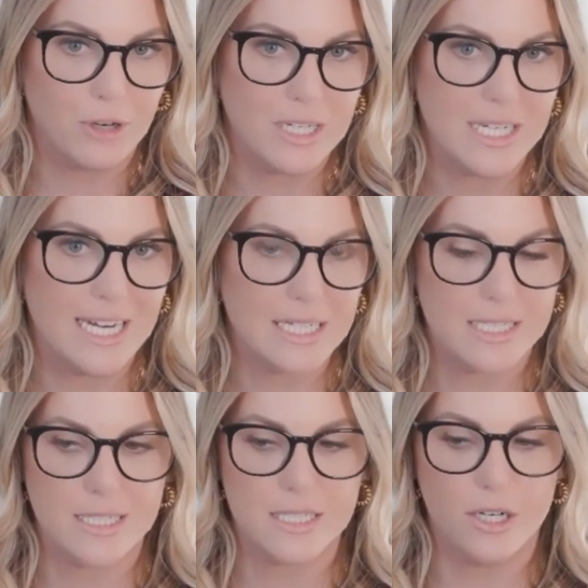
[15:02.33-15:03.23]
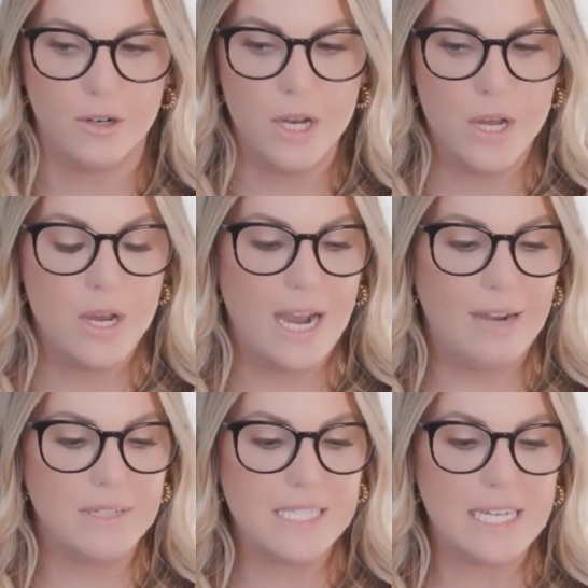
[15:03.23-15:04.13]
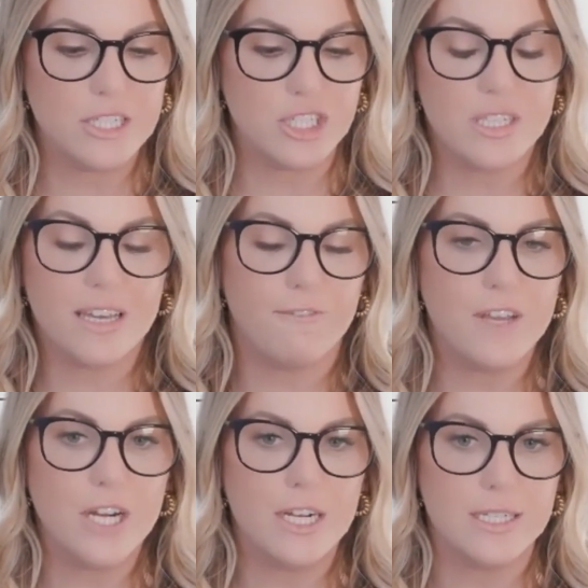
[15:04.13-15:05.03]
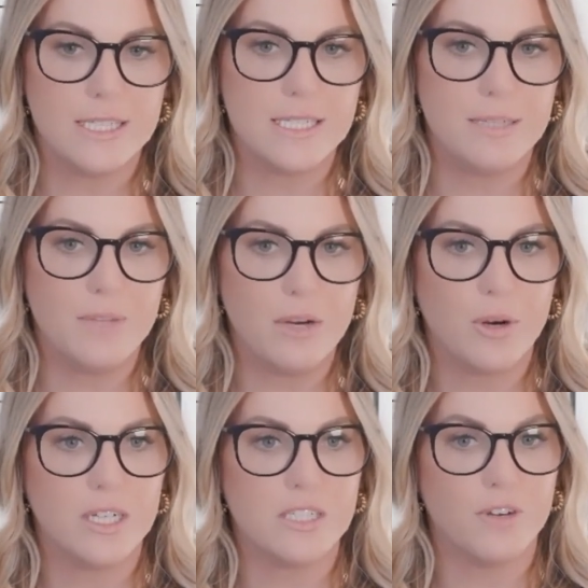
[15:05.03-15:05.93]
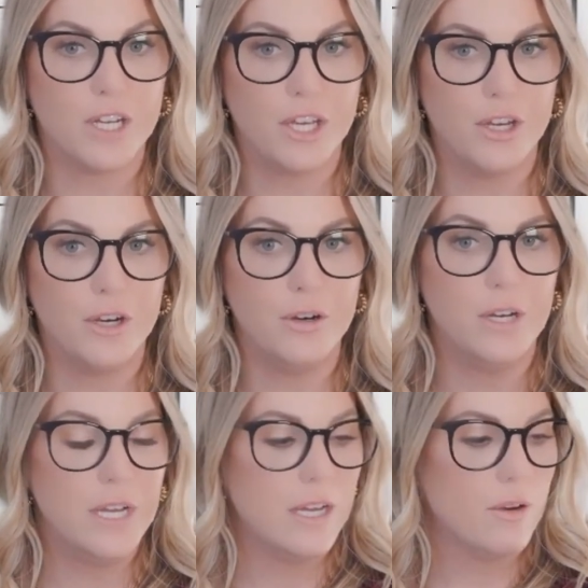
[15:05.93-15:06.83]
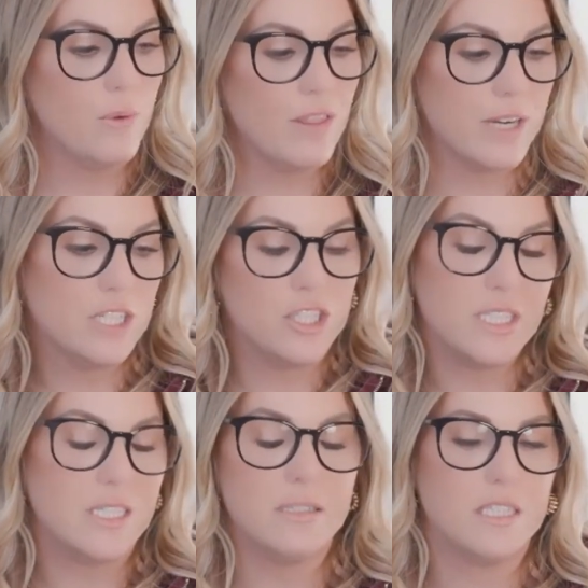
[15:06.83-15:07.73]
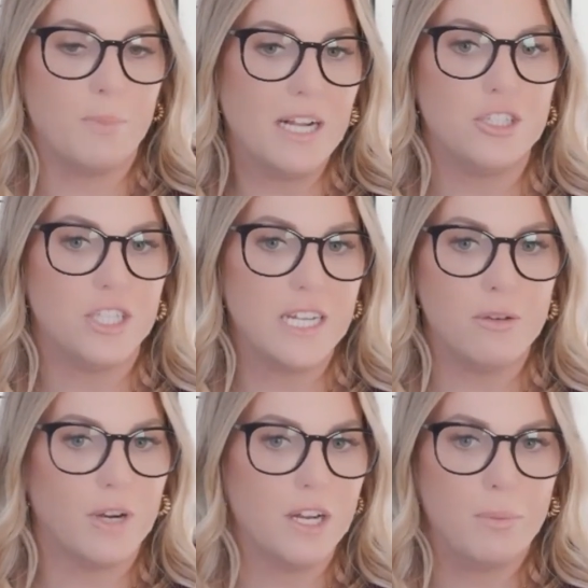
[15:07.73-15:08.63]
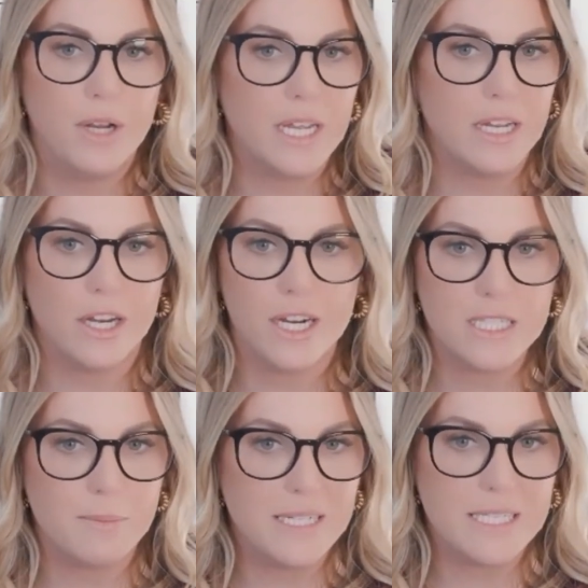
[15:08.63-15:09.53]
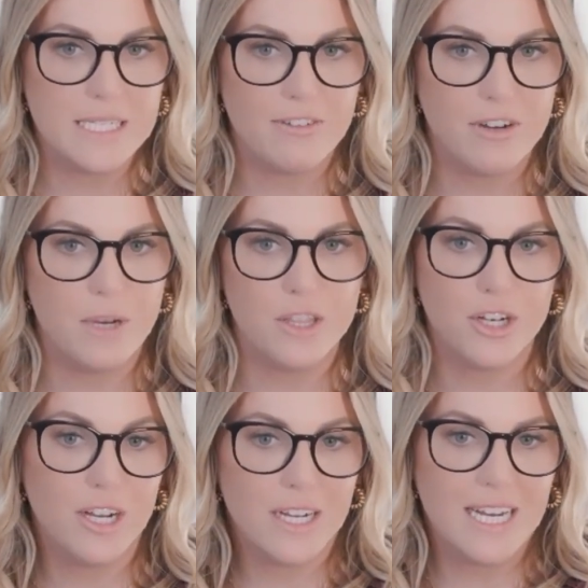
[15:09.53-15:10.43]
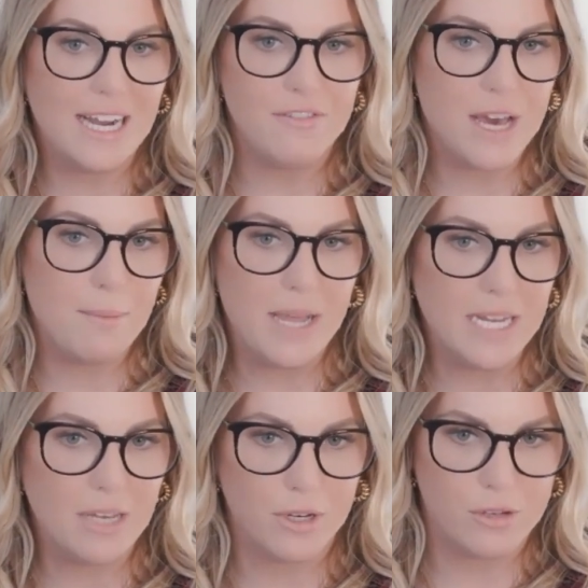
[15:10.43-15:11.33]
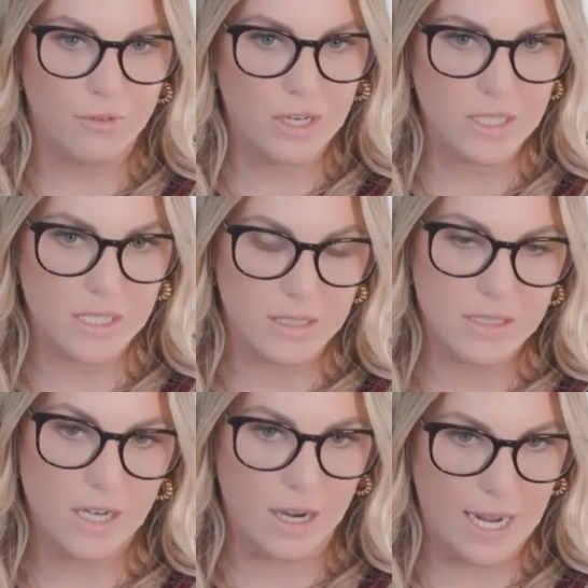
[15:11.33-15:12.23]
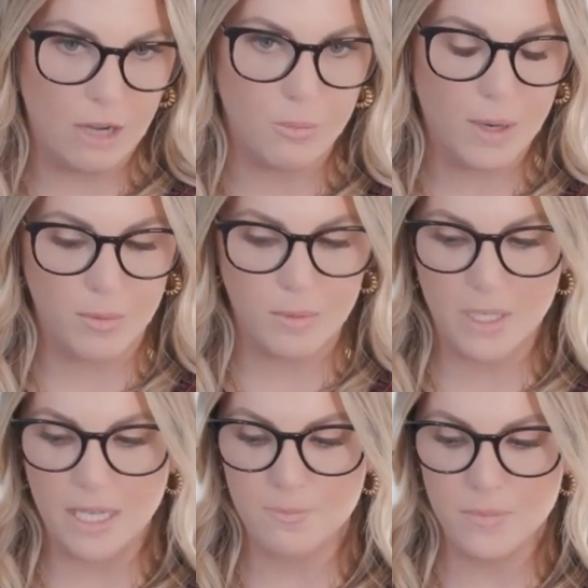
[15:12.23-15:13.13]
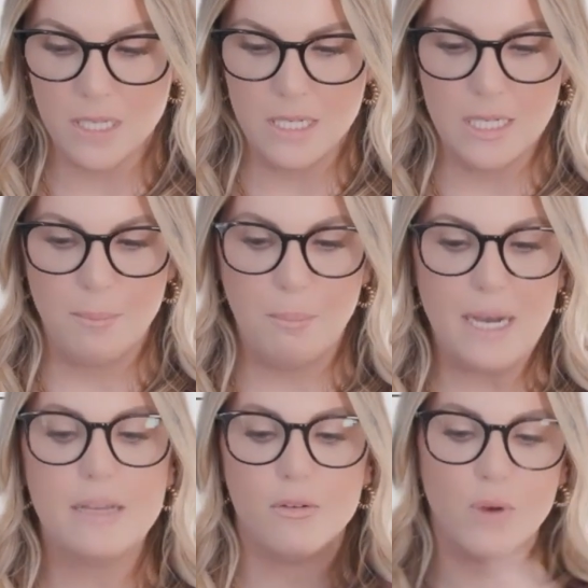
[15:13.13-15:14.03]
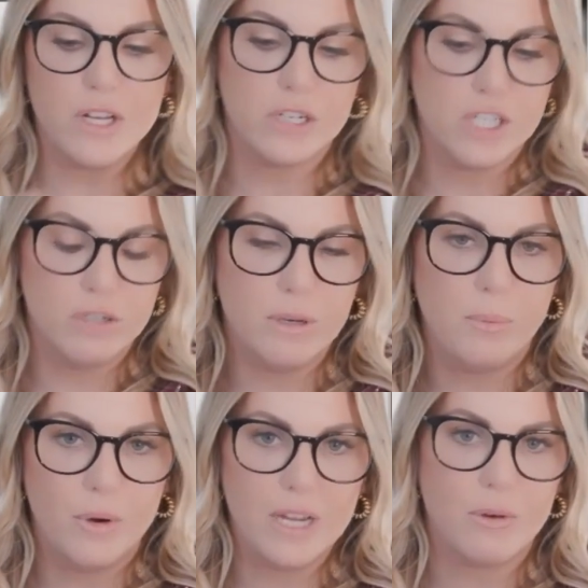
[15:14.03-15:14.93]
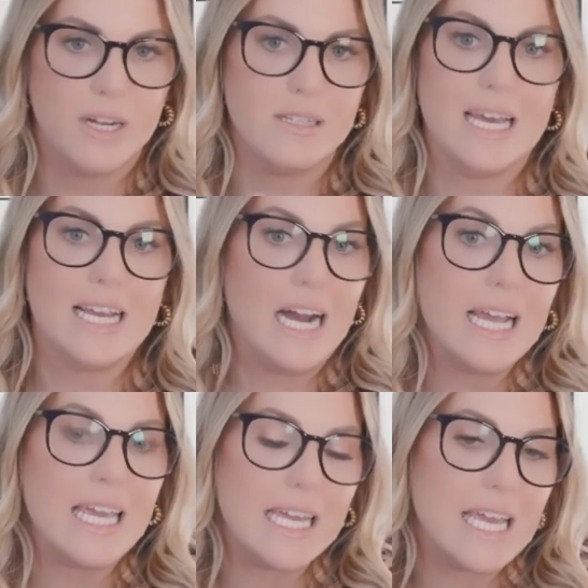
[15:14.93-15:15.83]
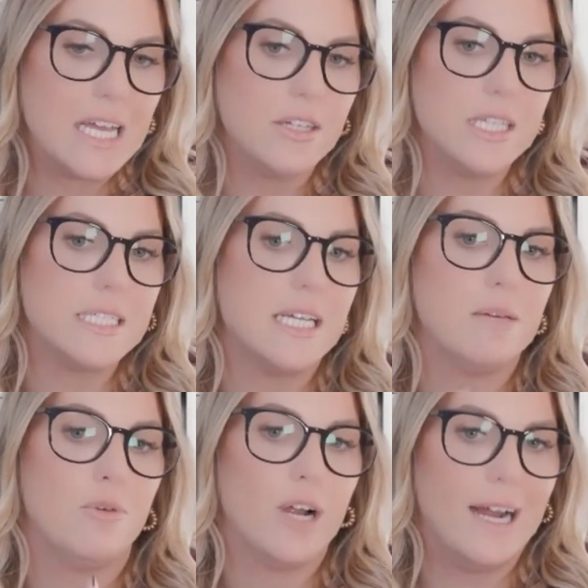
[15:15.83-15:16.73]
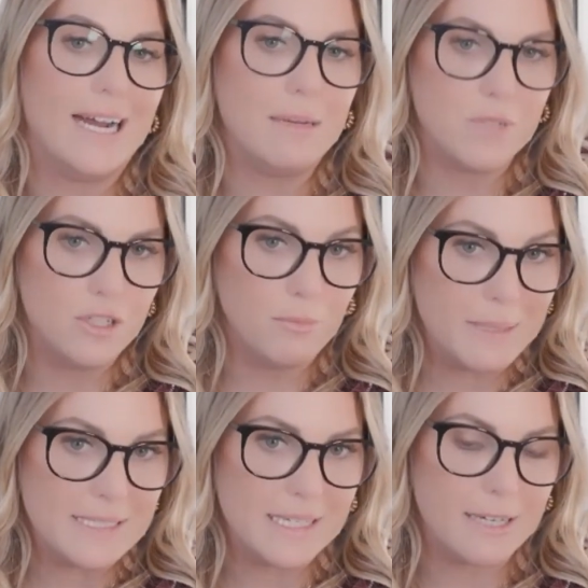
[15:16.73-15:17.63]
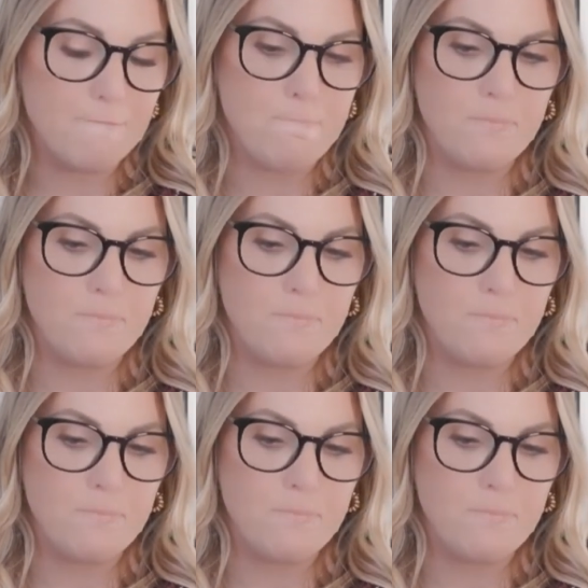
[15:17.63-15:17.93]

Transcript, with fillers: in taxes. So I would say just like figure out a system that works for you. Whether it's just a spreadsheet where you're putting your expenses every month, you're not going to have that many when you first start out, probably. But when you're to a point where you're like, I can't handle this anymore, I'm too busy,